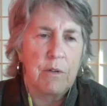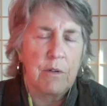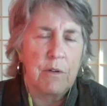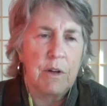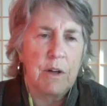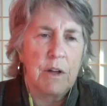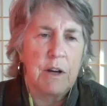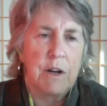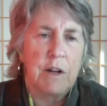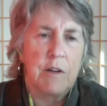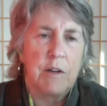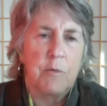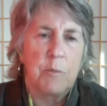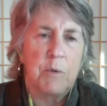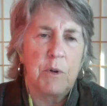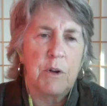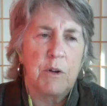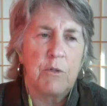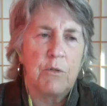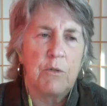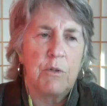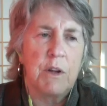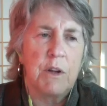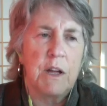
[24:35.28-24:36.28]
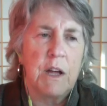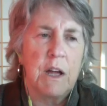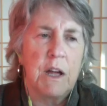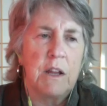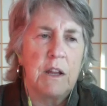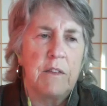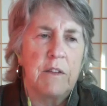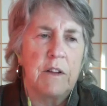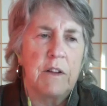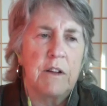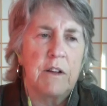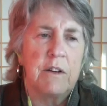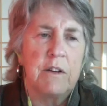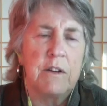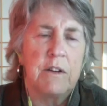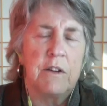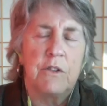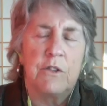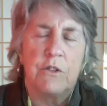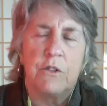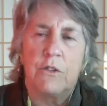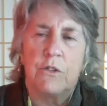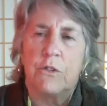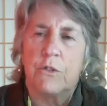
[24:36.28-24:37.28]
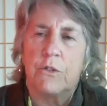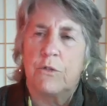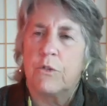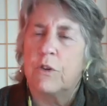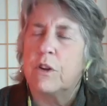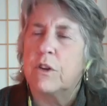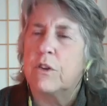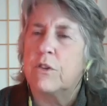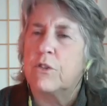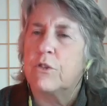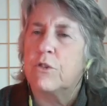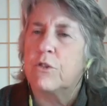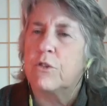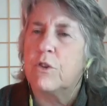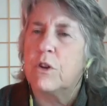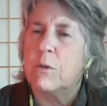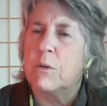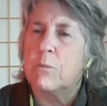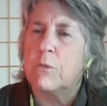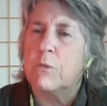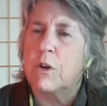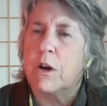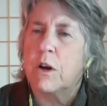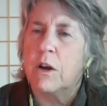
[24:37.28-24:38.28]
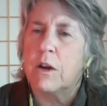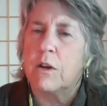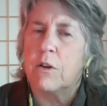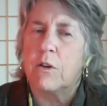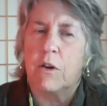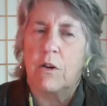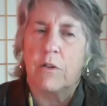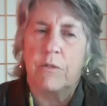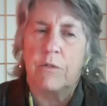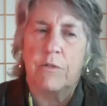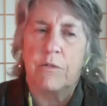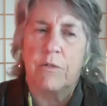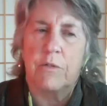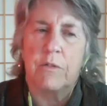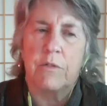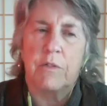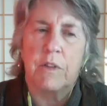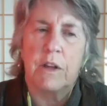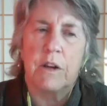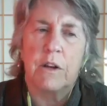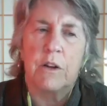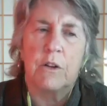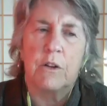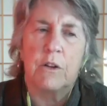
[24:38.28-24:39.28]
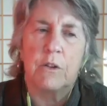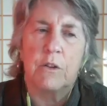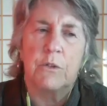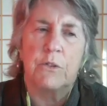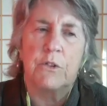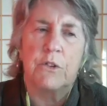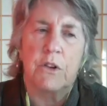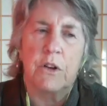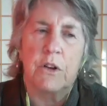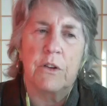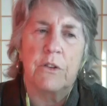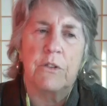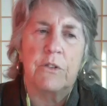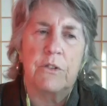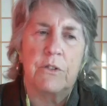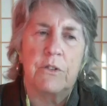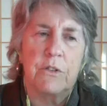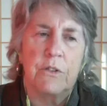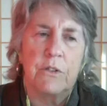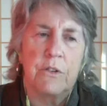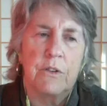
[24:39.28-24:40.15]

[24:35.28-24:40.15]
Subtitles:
and have been creating the conditions for an extreme die-off that includes us.